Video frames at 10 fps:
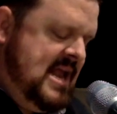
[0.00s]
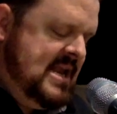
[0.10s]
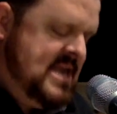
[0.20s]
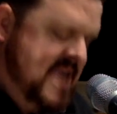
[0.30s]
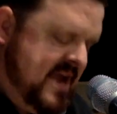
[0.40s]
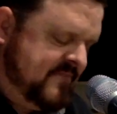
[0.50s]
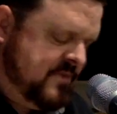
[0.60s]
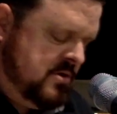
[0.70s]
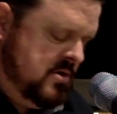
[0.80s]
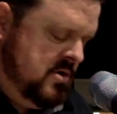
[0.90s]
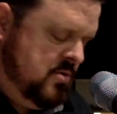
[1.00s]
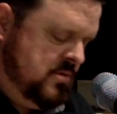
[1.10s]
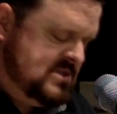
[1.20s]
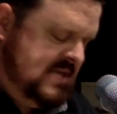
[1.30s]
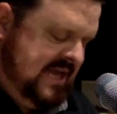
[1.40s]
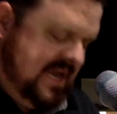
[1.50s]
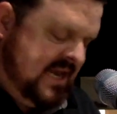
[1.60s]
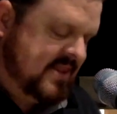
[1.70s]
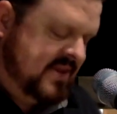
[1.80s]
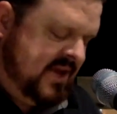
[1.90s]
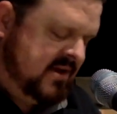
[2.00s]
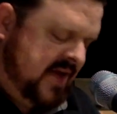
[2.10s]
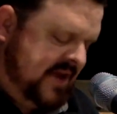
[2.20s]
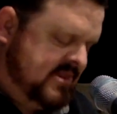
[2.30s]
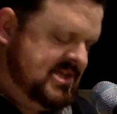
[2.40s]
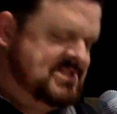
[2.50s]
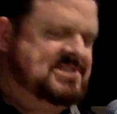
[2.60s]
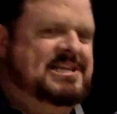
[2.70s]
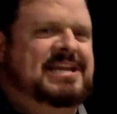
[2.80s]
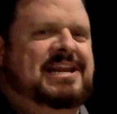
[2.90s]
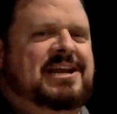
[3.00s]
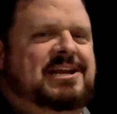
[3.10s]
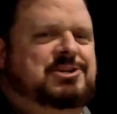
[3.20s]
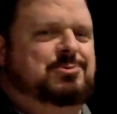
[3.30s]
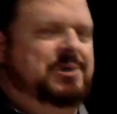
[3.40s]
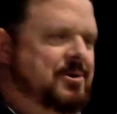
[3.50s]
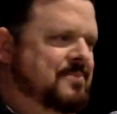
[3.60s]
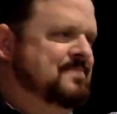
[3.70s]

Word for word: Never was anything like this seen in Israel.